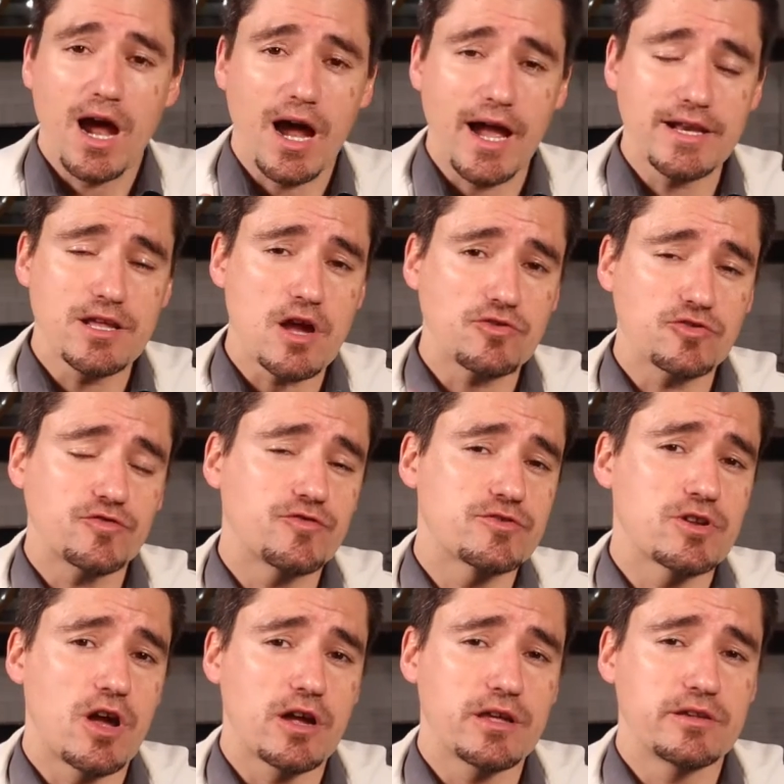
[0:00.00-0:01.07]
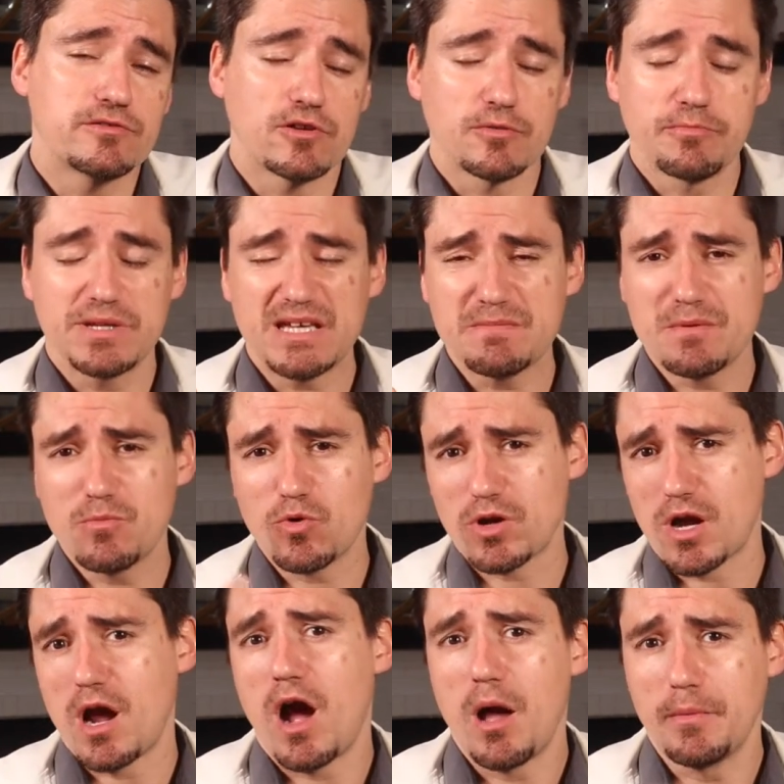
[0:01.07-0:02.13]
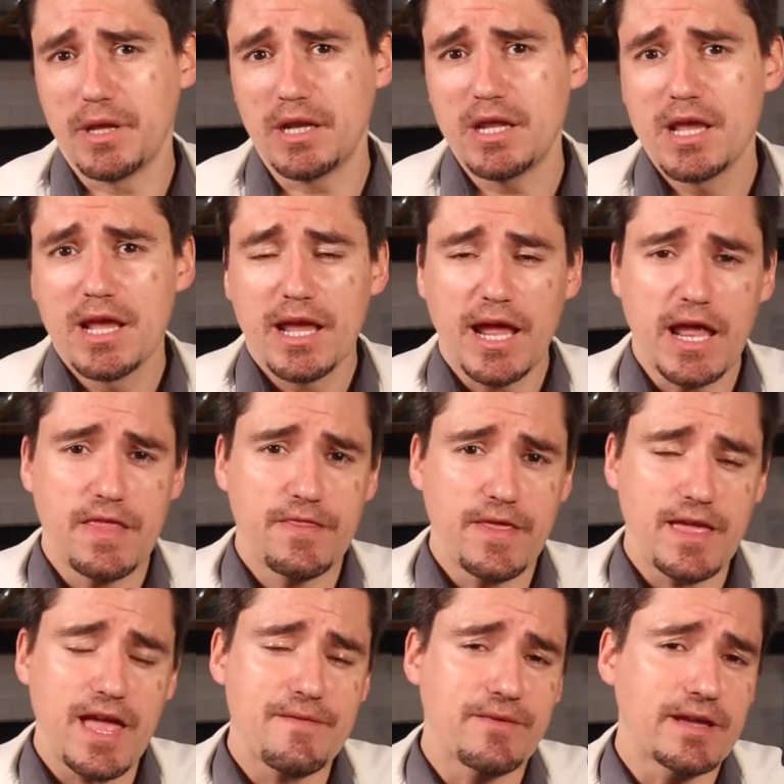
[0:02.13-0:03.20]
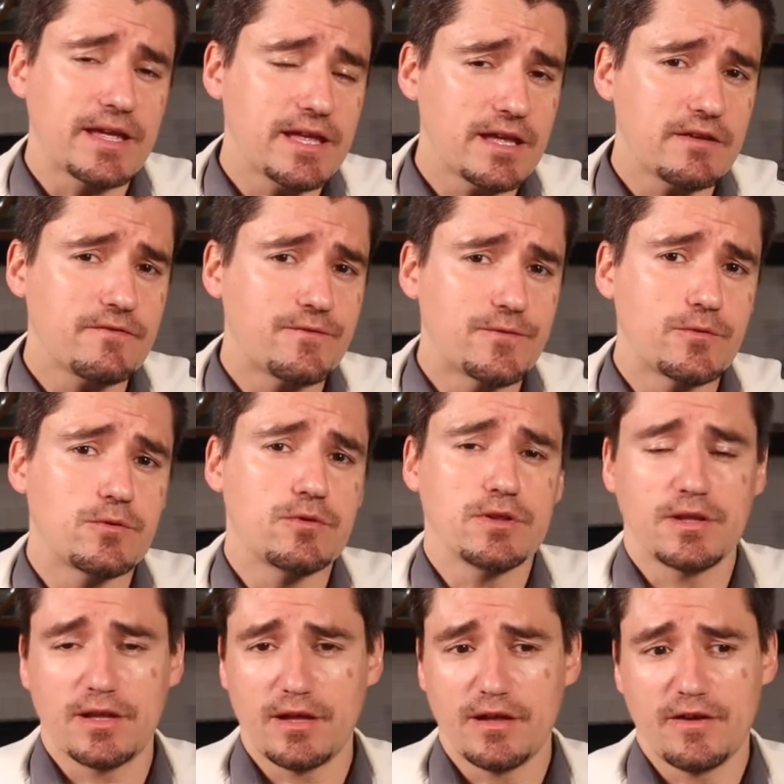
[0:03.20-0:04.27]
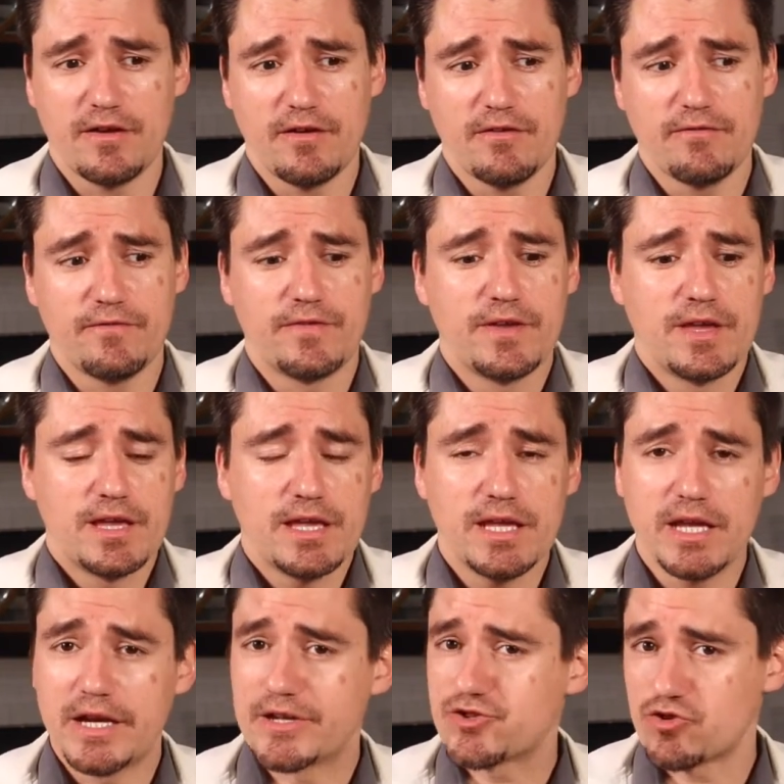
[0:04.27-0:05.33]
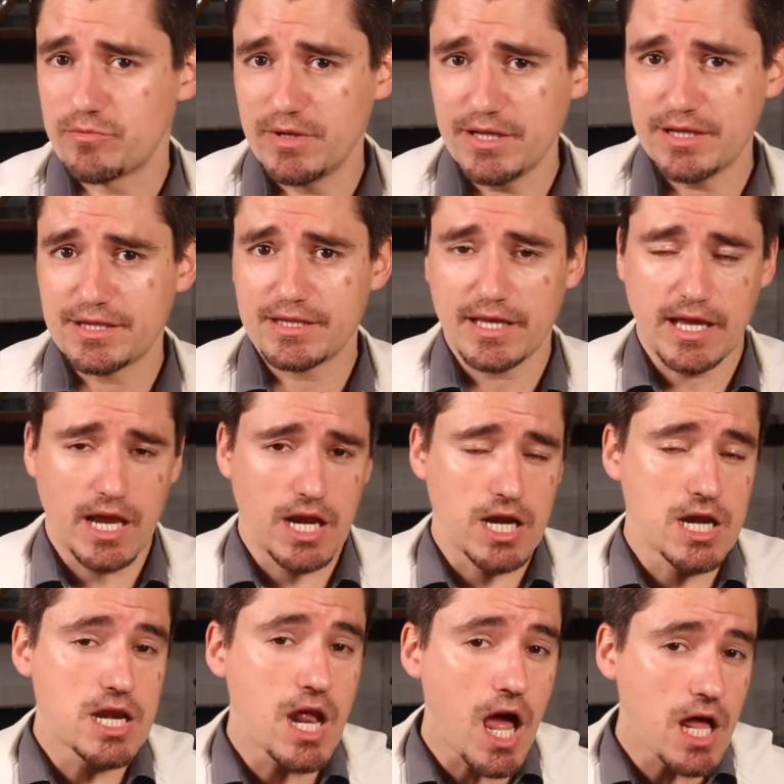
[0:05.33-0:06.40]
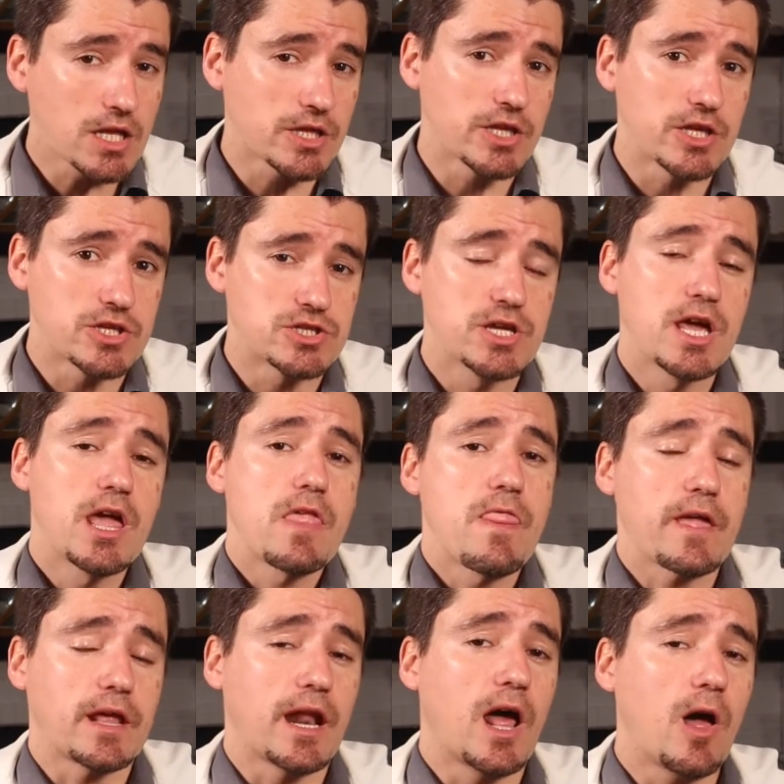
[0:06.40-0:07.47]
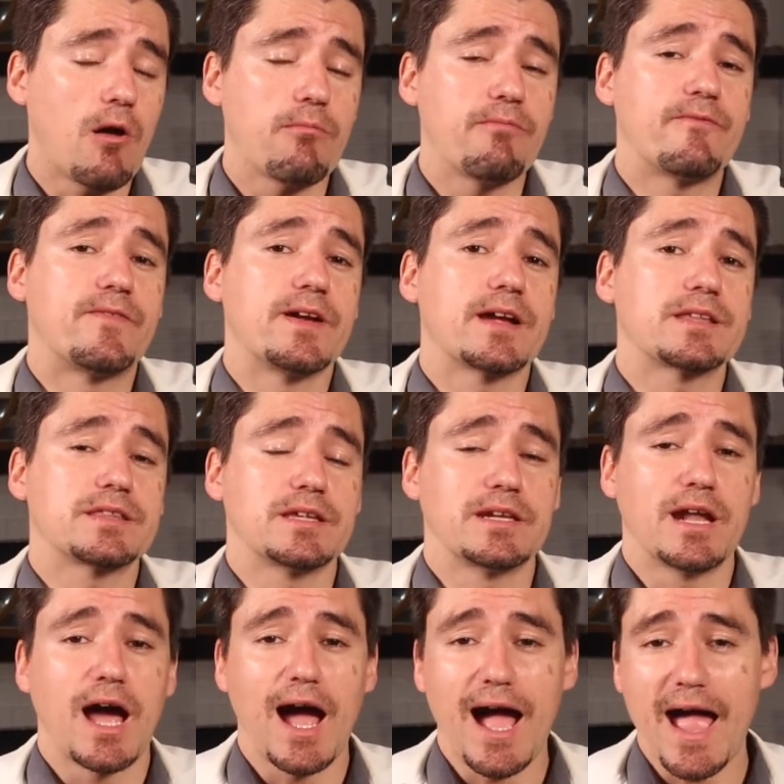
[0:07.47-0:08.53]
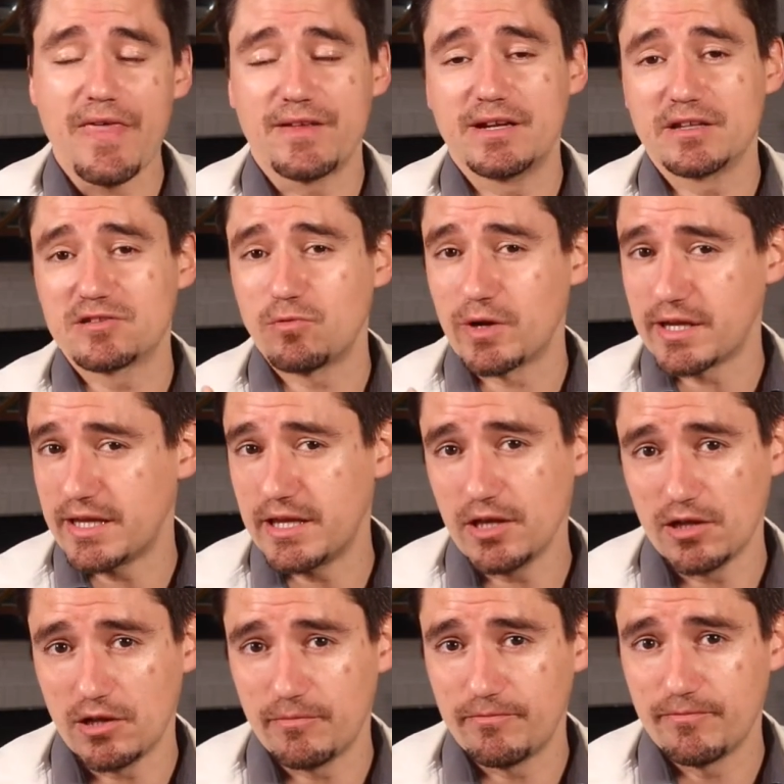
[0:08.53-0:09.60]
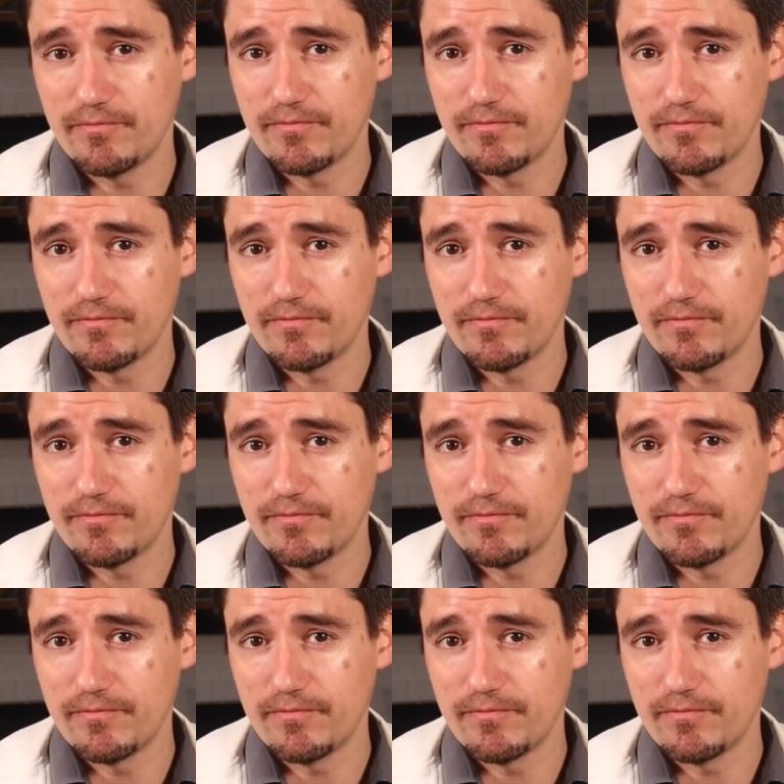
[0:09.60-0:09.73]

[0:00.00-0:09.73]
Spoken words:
Eye doctors for doggies are becoming more common, and they have a handful of instruments and knowledge that can help fix an eye that doesn't want to heal.